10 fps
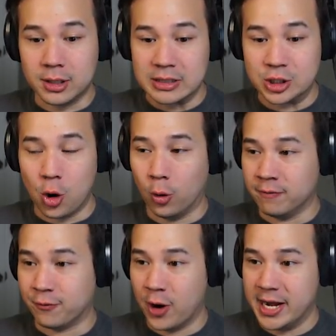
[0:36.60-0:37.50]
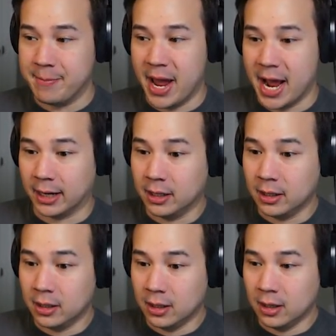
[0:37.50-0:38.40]
it's Golden Freddy, man.
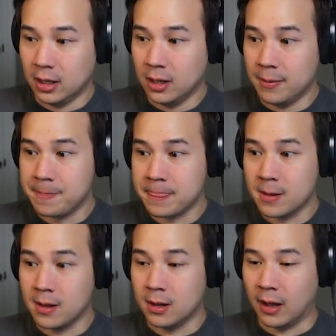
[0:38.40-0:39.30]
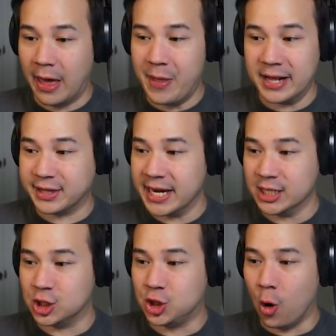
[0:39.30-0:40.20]
And that thing
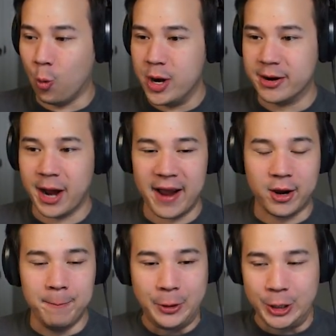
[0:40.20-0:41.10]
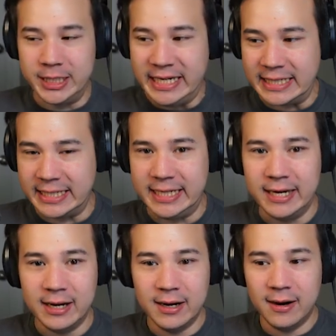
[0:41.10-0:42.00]
is so weird. I completely
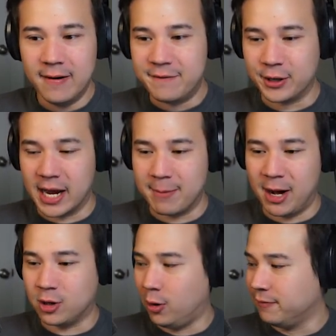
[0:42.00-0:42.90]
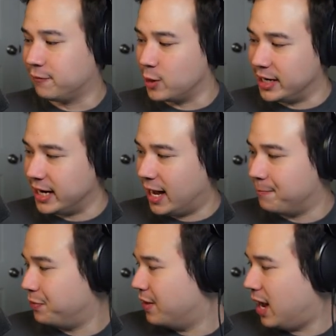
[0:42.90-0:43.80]
forgot about Golden Freddy.
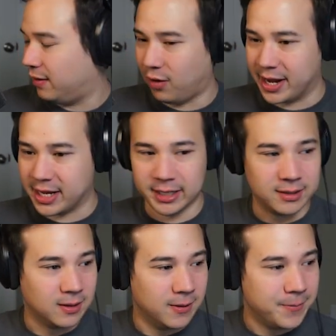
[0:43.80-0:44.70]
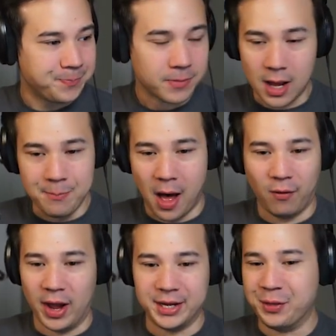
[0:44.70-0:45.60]
I'm not liking
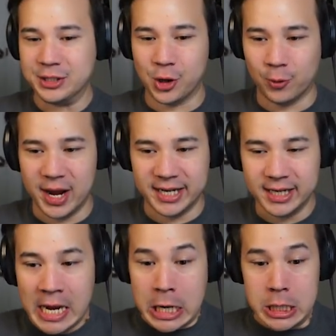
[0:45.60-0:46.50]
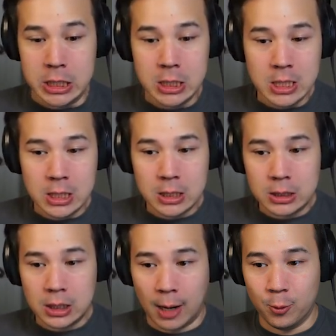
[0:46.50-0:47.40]
this already.
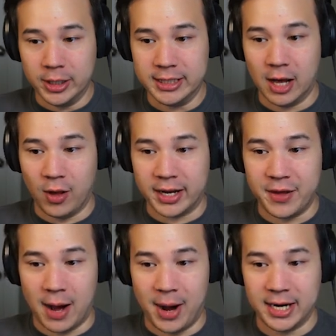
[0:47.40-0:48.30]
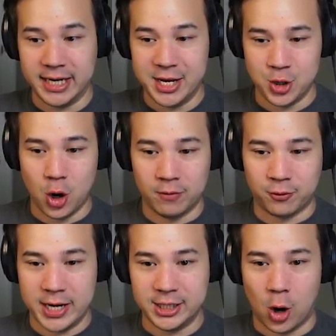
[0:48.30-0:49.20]
I'm really not liking that. I'm hiding in you, Golden
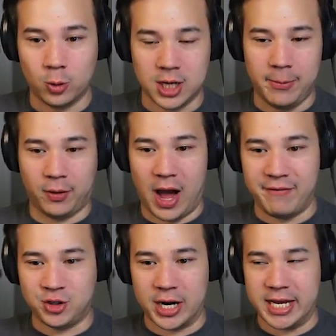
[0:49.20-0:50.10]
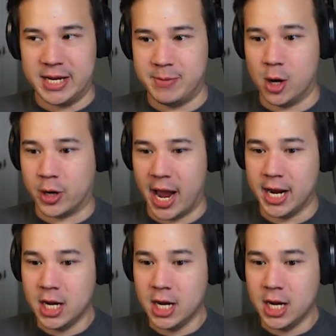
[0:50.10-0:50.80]
Freddy. Don't come alive and try to eat me, okay?